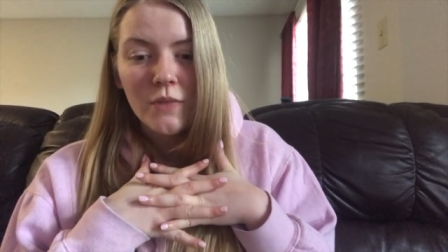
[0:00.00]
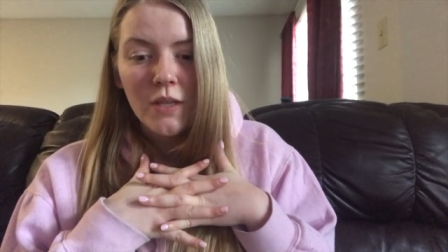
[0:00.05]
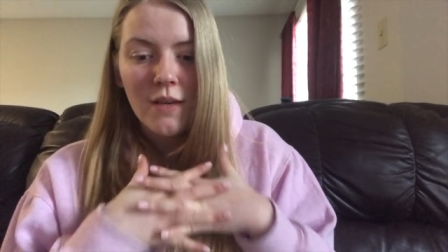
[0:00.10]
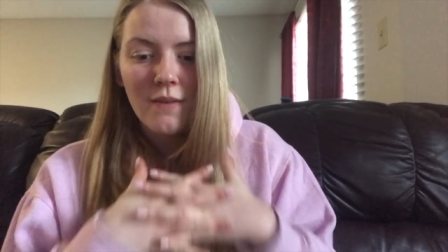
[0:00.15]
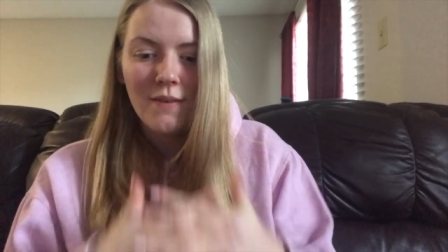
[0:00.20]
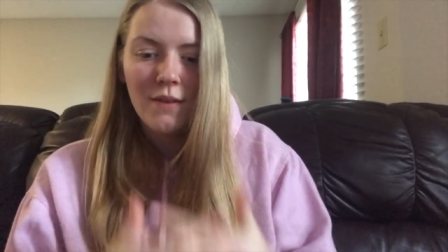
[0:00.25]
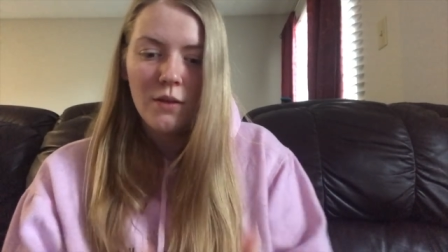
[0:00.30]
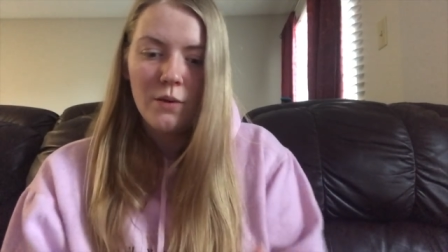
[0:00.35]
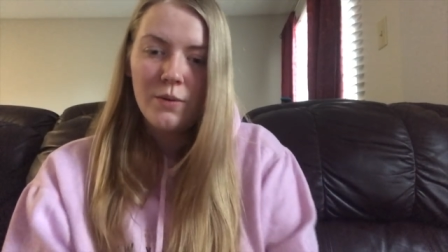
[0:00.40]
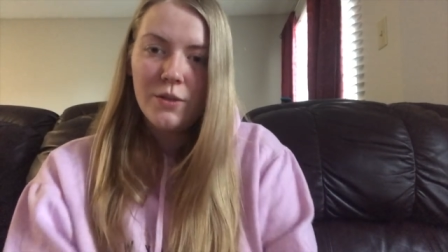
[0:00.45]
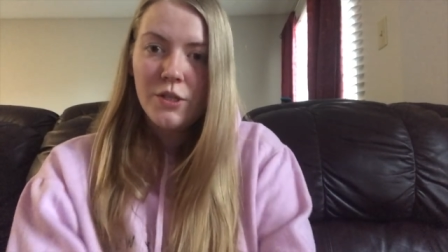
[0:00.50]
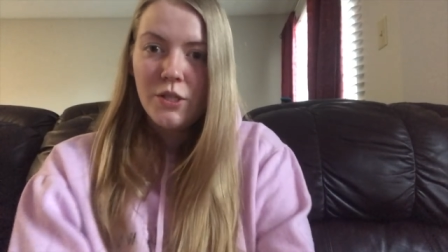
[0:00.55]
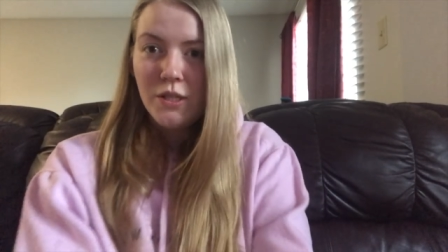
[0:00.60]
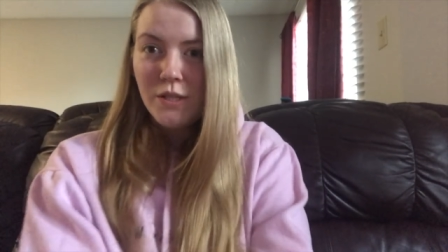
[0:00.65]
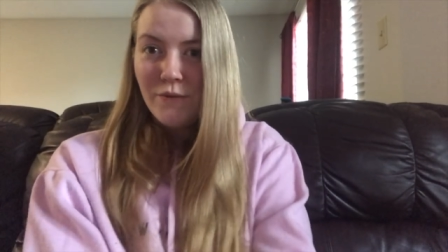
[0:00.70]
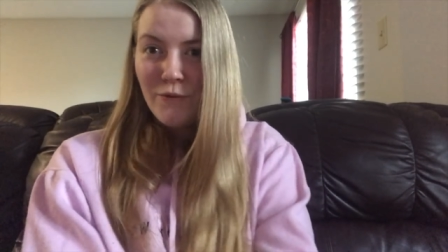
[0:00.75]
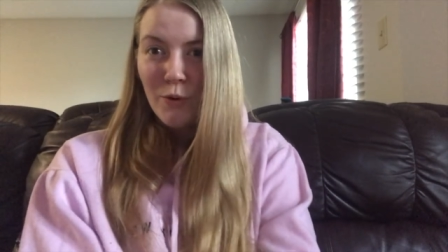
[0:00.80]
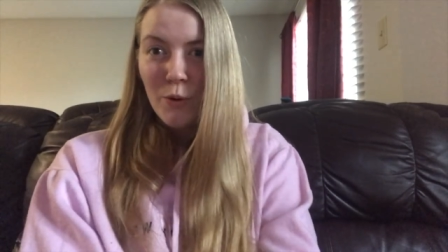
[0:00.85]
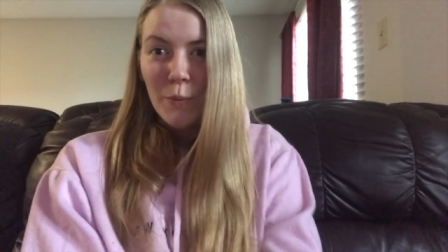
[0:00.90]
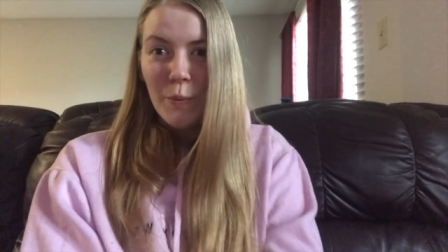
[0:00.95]
even though it's
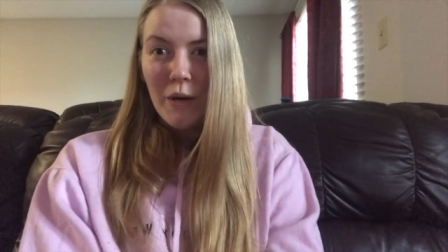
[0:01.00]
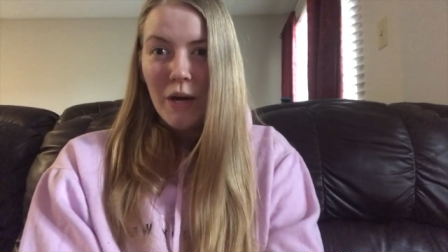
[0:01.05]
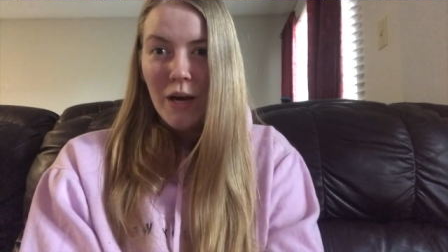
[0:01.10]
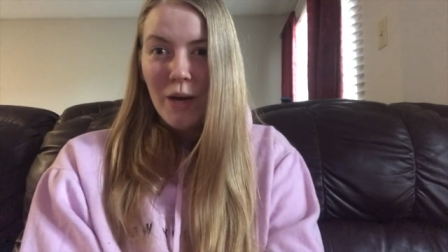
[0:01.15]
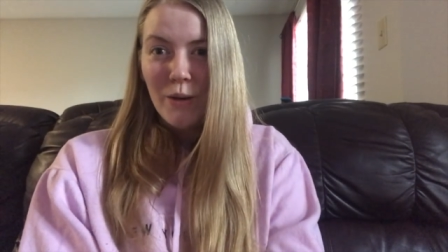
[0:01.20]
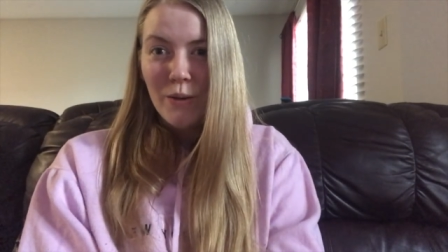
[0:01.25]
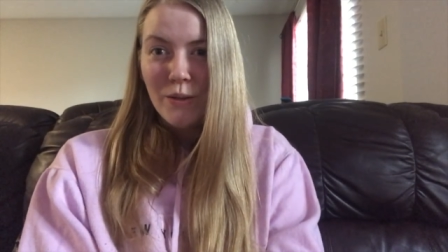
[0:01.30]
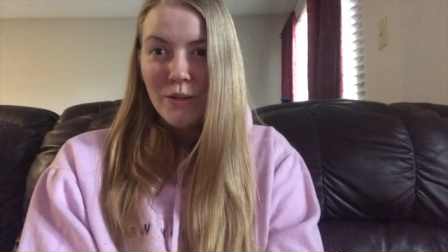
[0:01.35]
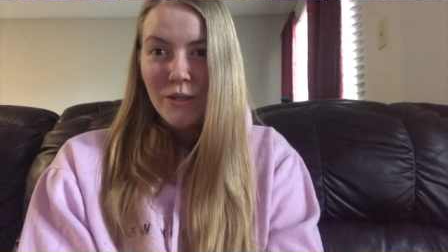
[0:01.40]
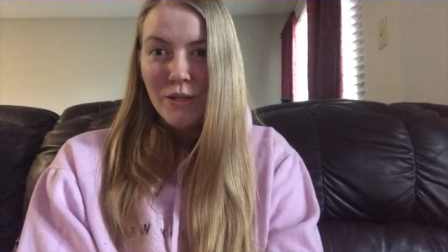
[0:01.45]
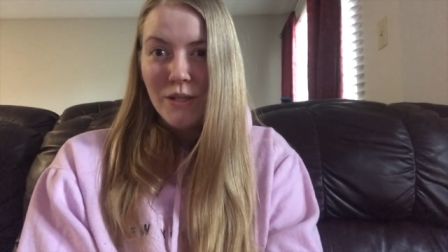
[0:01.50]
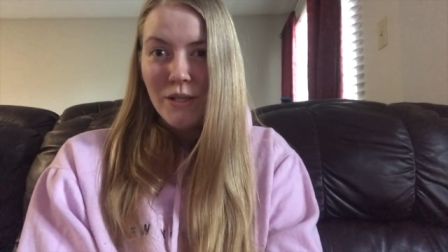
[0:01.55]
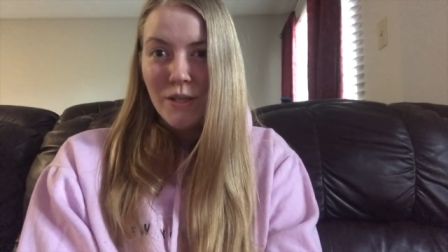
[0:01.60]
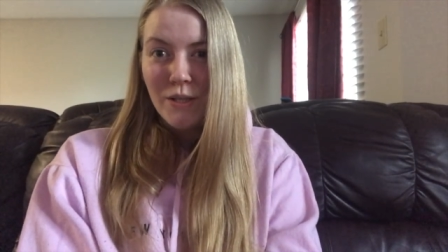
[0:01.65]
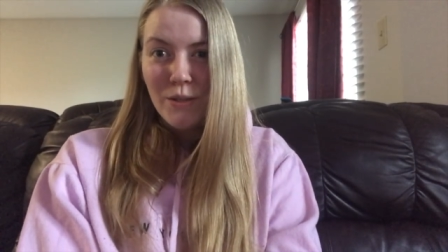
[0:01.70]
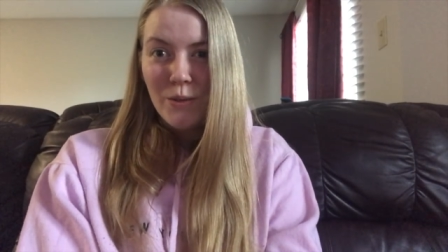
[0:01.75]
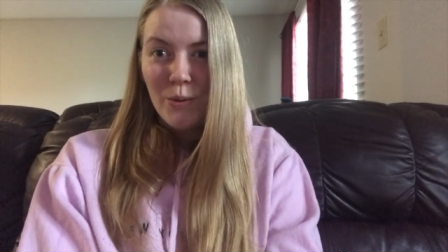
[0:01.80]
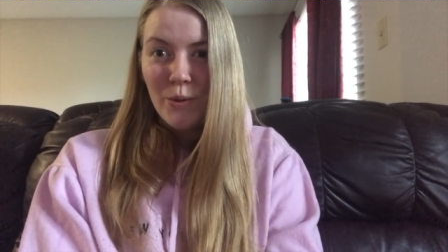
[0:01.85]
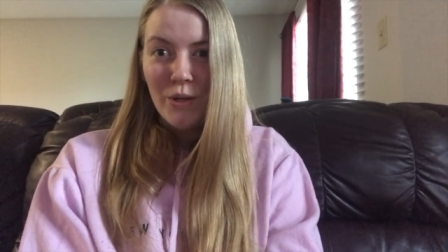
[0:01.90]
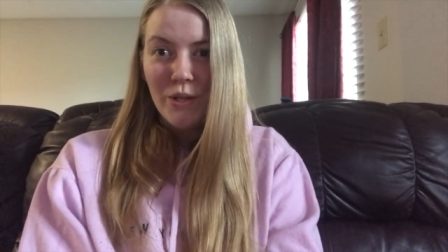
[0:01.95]
just four pounds,
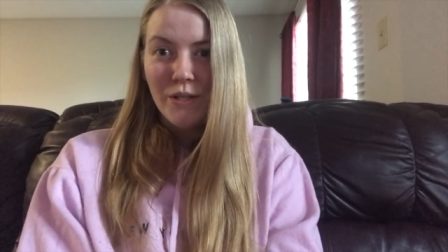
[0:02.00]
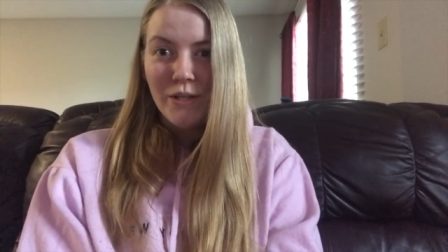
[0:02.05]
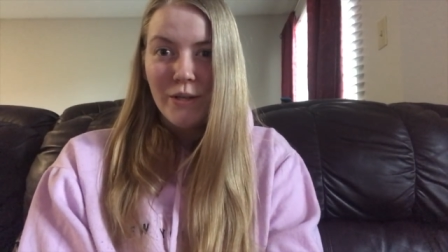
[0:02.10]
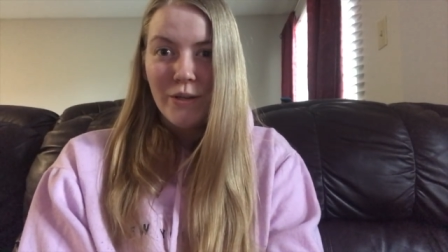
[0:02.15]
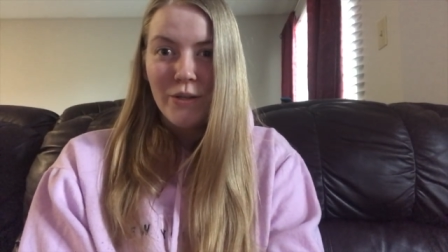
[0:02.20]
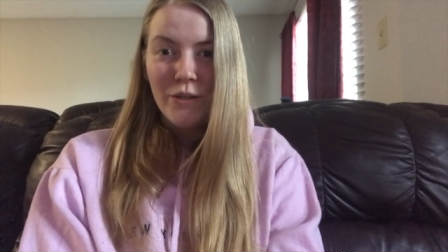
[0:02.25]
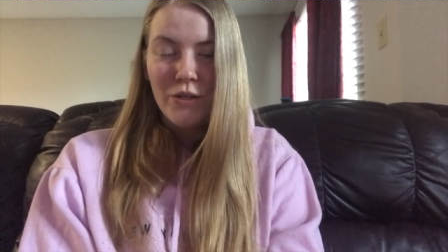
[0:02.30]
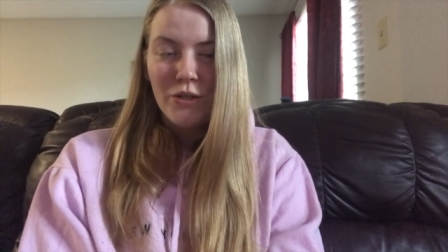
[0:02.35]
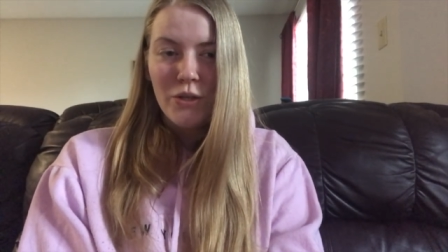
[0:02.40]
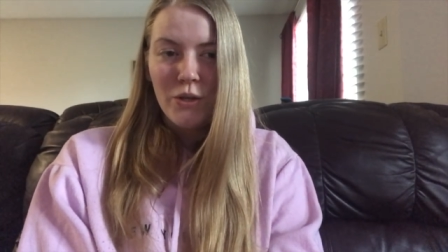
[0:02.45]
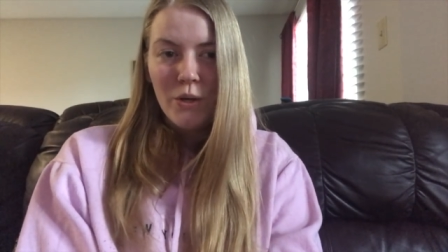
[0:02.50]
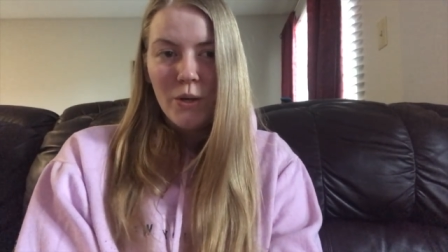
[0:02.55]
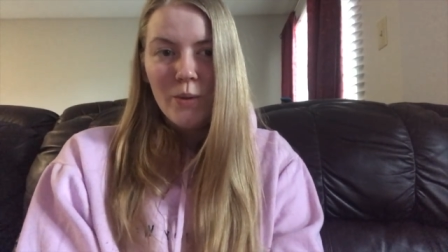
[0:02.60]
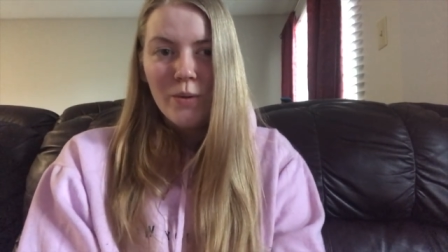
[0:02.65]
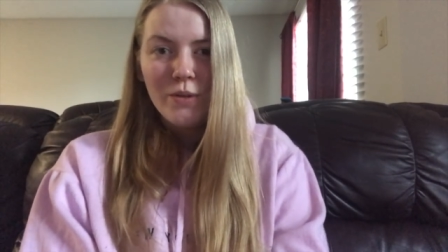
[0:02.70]
it's already starting to show.